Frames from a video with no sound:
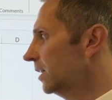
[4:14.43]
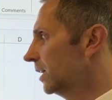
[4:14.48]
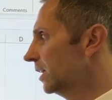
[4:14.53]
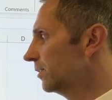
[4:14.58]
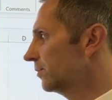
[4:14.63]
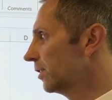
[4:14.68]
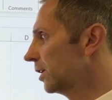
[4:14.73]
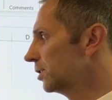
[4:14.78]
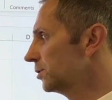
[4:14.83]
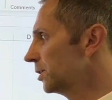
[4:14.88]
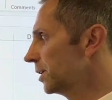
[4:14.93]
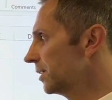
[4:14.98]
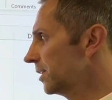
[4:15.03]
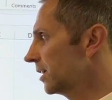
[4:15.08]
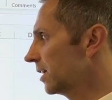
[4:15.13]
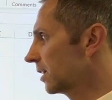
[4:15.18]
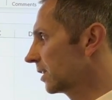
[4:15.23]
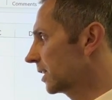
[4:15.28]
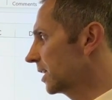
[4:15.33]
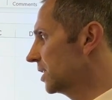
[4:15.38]
Evaluate the
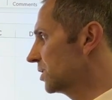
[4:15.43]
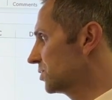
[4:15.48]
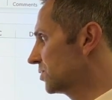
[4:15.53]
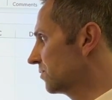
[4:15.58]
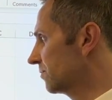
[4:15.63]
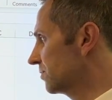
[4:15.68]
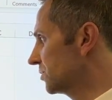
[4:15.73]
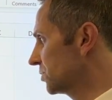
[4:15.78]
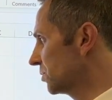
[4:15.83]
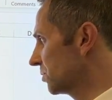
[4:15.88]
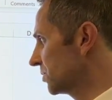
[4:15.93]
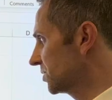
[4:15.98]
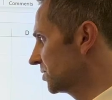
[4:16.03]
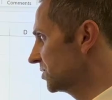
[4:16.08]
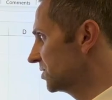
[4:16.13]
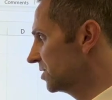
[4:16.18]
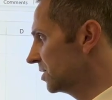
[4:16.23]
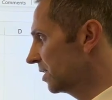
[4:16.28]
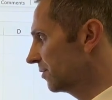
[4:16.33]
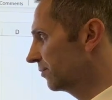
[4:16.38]
allocation of
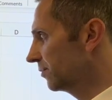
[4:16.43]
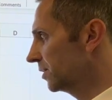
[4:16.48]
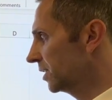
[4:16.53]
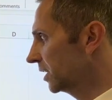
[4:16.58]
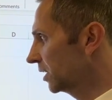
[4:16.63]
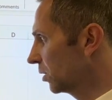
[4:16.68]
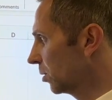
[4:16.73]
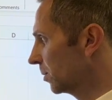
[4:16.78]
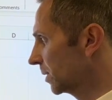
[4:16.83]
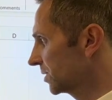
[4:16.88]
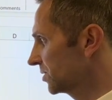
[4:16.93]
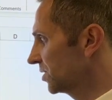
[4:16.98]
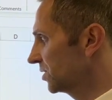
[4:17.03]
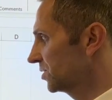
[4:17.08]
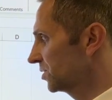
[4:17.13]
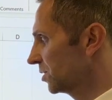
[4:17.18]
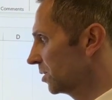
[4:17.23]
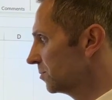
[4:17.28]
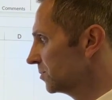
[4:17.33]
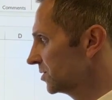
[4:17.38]
resources in different economic
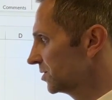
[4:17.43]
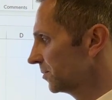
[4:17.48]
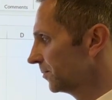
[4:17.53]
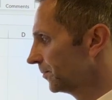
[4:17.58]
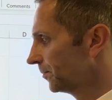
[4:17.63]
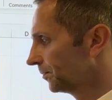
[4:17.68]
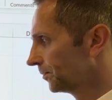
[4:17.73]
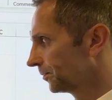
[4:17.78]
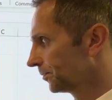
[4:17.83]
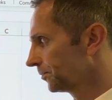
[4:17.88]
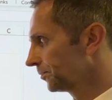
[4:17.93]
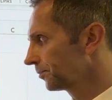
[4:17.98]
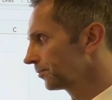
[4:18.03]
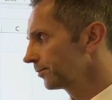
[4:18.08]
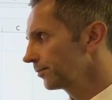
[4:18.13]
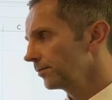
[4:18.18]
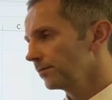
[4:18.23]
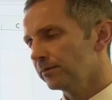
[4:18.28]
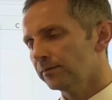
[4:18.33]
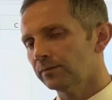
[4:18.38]
systems.
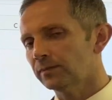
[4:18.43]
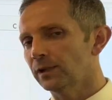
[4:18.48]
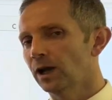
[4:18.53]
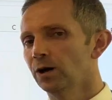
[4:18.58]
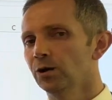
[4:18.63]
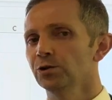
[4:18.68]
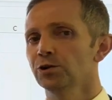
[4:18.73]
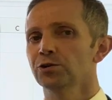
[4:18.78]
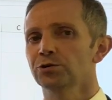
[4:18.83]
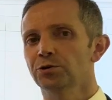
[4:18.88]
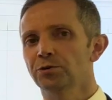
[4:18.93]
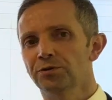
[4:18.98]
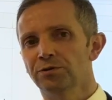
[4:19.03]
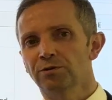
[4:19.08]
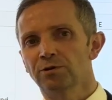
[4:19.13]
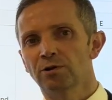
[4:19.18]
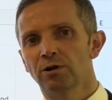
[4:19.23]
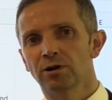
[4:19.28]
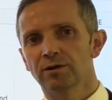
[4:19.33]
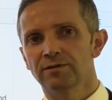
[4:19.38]
I'll not go
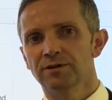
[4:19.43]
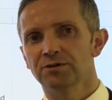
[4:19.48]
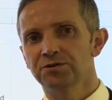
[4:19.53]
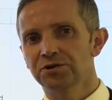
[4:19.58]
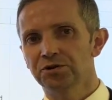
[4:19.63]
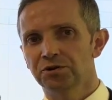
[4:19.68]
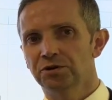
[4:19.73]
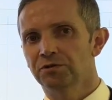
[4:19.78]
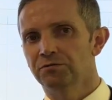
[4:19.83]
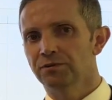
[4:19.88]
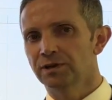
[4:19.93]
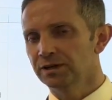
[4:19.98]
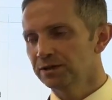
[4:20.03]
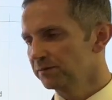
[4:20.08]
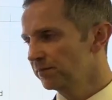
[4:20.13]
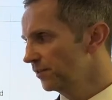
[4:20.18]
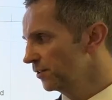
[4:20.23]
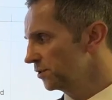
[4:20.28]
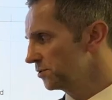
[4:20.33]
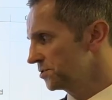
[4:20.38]
through all of those, you can read
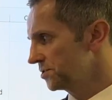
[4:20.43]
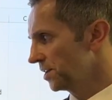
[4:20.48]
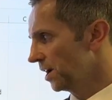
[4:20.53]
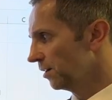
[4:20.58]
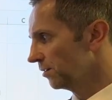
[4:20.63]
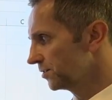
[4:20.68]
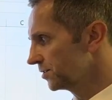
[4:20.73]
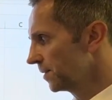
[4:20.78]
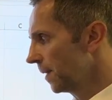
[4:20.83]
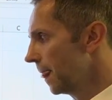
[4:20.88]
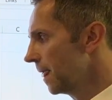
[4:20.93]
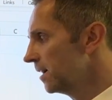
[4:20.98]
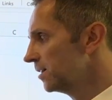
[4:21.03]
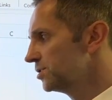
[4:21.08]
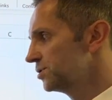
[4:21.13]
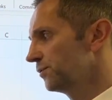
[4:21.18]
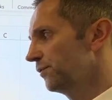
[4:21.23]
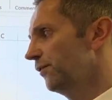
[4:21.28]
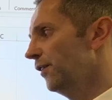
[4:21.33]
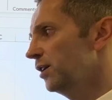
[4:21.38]
them for yourselves.
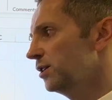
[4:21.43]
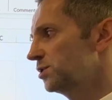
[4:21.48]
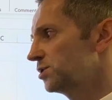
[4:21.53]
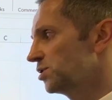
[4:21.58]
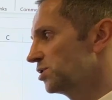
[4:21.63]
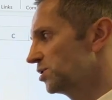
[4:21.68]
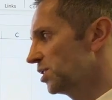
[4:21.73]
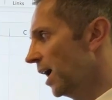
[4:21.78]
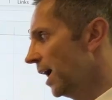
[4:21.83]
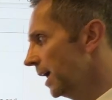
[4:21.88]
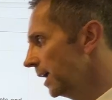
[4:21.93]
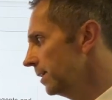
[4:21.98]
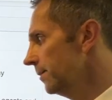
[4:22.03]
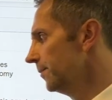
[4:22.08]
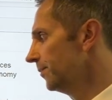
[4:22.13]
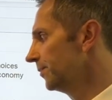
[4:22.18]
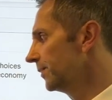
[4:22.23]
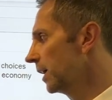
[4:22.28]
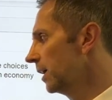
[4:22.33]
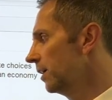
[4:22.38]
Suffice to say,
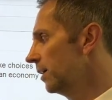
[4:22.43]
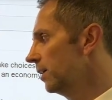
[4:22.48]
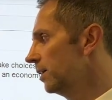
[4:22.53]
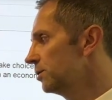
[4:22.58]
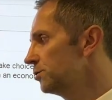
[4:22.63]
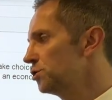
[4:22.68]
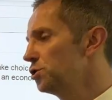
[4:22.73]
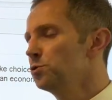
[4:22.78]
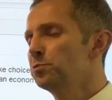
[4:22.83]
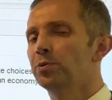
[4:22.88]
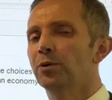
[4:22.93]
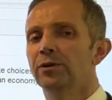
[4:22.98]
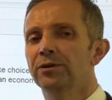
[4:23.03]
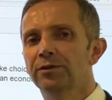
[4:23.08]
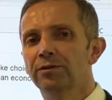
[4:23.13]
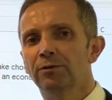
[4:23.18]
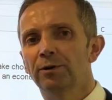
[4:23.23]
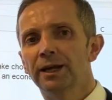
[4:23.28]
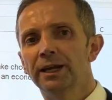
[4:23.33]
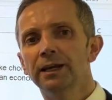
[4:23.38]

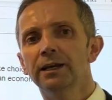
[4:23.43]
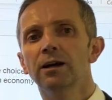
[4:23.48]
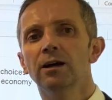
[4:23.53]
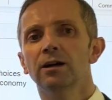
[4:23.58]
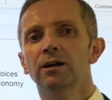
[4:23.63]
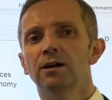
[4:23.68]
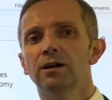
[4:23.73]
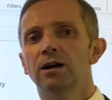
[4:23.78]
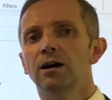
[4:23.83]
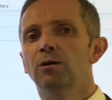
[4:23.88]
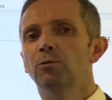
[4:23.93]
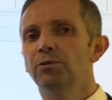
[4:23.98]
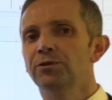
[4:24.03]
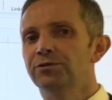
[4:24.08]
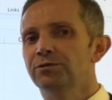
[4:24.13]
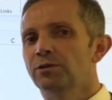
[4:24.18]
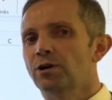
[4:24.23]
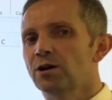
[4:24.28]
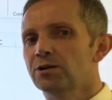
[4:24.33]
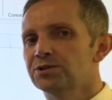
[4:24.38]
2.3,
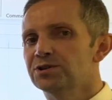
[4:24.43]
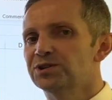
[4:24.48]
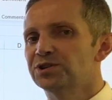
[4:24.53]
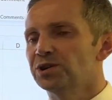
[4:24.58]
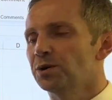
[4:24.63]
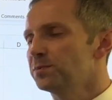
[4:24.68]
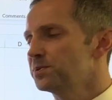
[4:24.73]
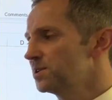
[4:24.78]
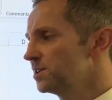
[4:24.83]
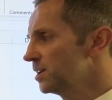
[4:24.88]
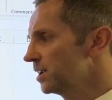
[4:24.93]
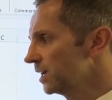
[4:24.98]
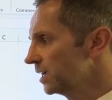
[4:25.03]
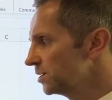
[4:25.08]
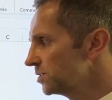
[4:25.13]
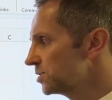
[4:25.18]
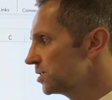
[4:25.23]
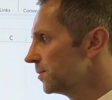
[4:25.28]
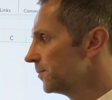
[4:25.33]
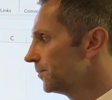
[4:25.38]
with regard to
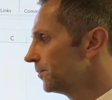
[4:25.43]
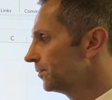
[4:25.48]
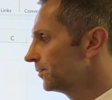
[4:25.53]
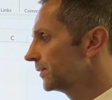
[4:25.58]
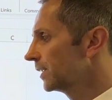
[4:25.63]
subsidies,